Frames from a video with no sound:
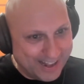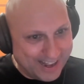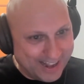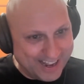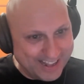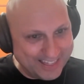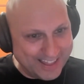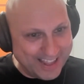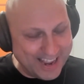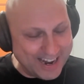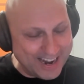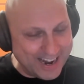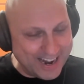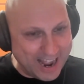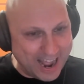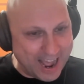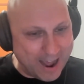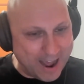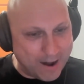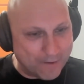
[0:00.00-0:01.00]
And then
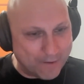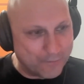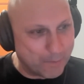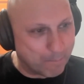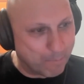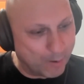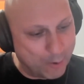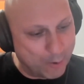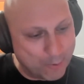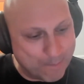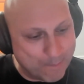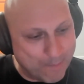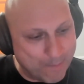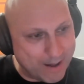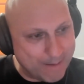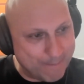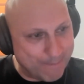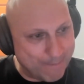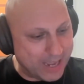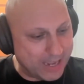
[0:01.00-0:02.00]
out of the blue,
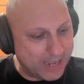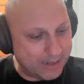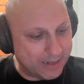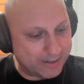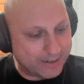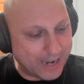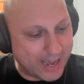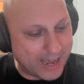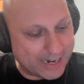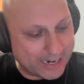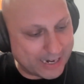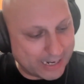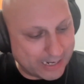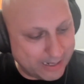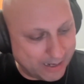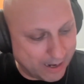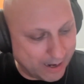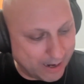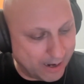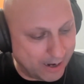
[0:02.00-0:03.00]
my mate
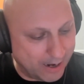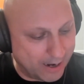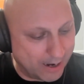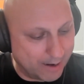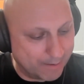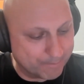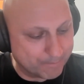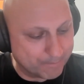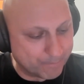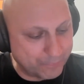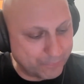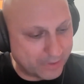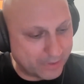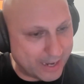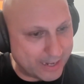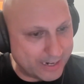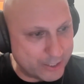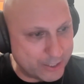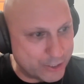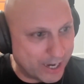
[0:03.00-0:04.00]
Danny
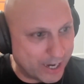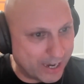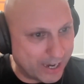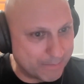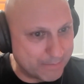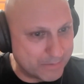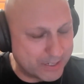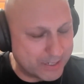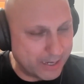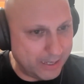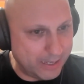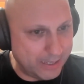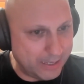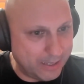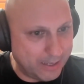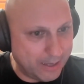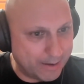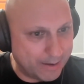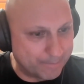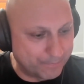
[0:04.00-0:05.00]
James,
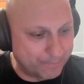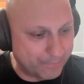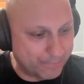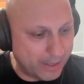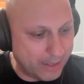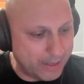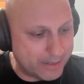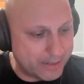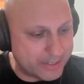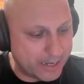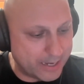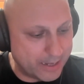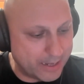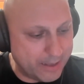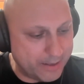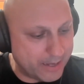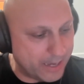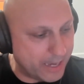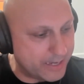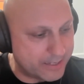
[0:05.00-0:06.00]
he said
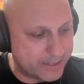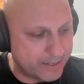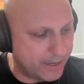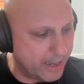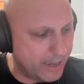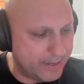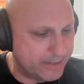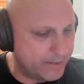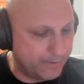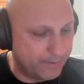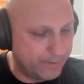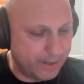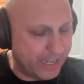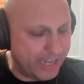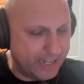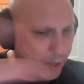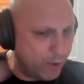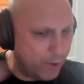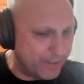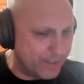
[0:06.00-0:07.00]

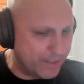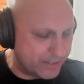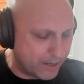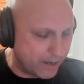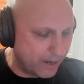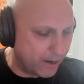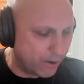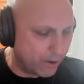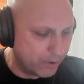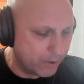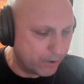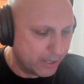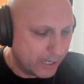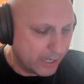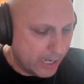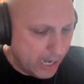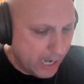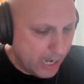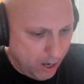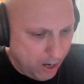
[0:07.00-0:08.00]
he knew this girl
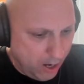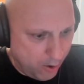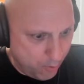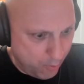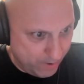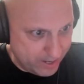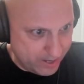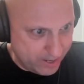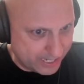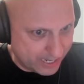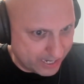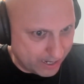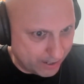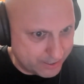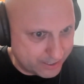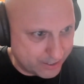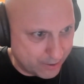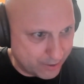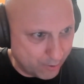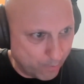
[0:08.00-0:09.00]
who we used to go
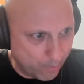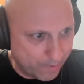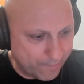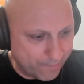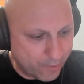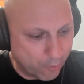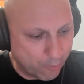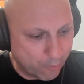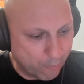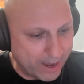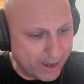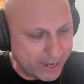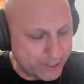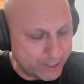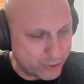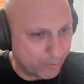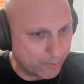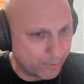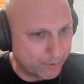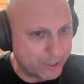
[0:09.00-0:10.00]
to school with called
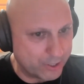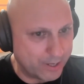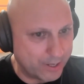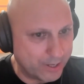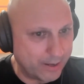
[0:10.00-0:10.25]
Rachel, and